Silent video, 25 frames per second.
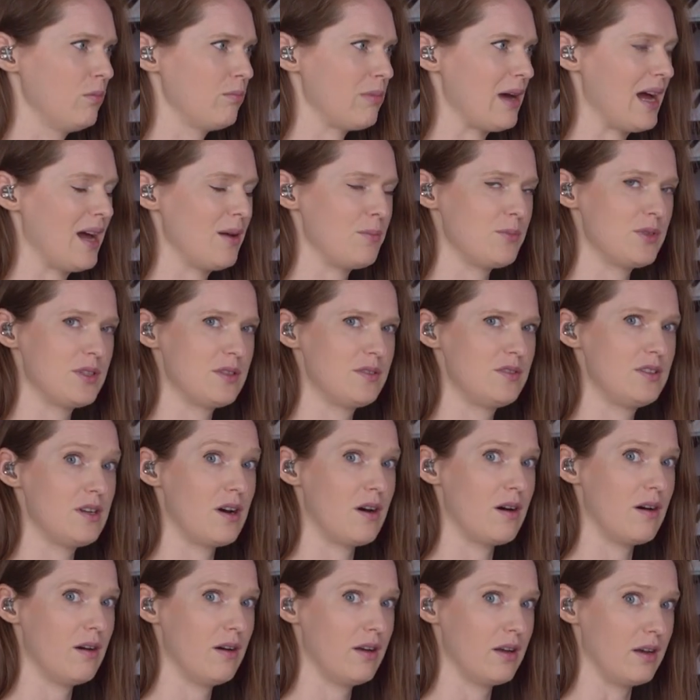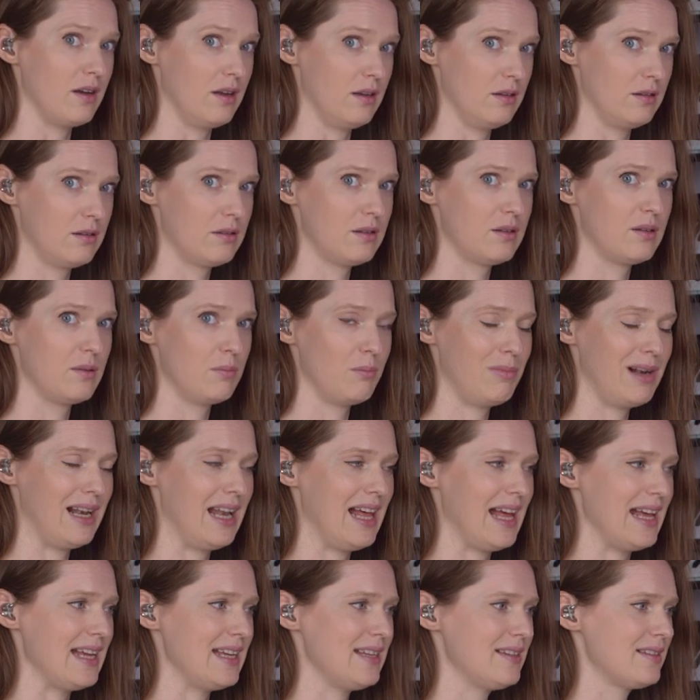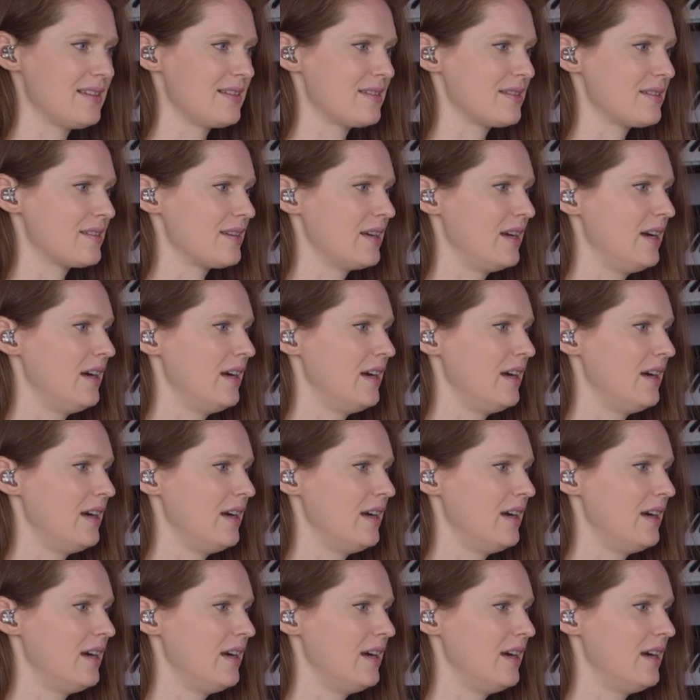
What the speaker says: perhaps darker place,